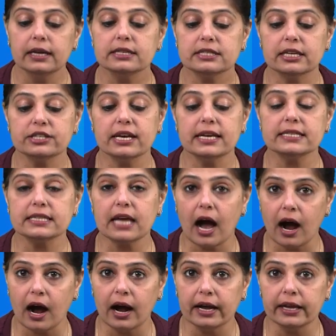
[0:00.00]
such as
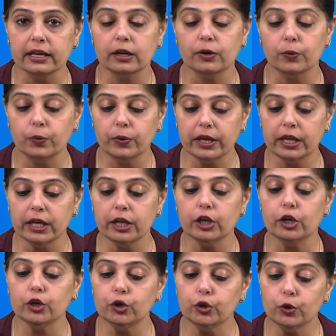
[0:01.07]
I,
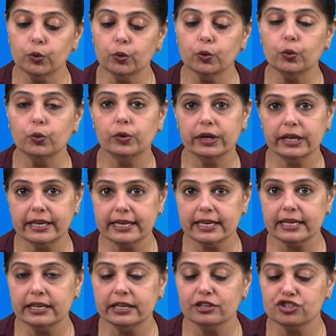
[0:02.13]
we, you,
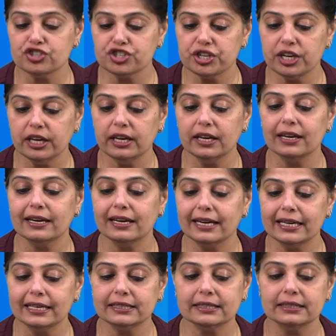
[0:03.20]
he, she,
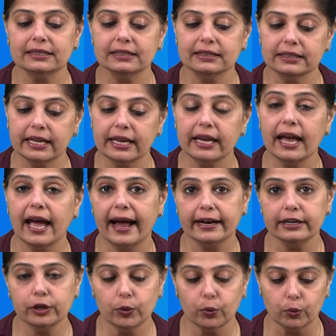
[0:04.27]
it, they
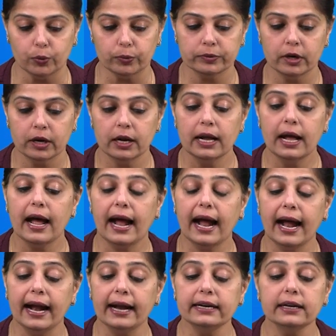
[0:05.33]
and who.
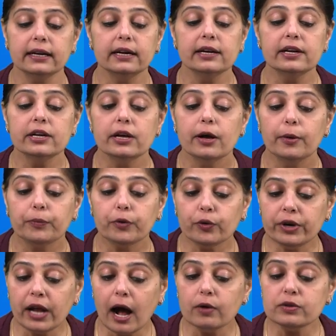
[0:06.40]
And
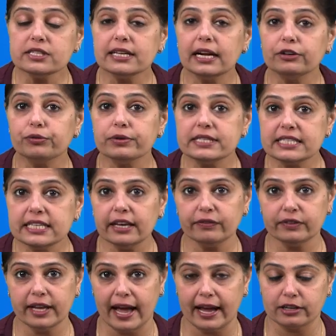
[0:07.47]
pronouns that
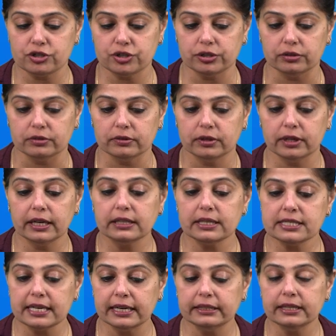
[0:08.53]
receive the action in
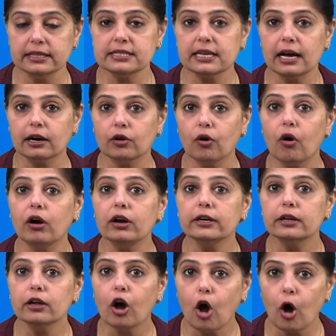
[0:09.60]
a sentence are called
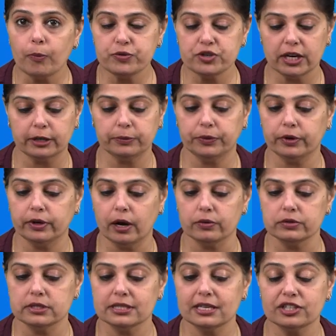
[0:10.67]
object
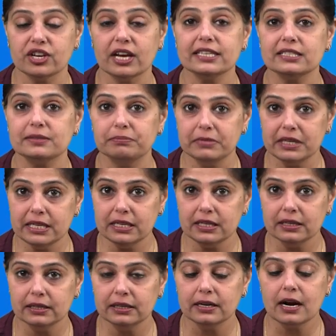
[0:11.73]
pronouns, such as me,
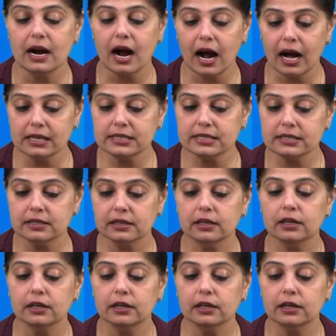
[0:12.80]
us,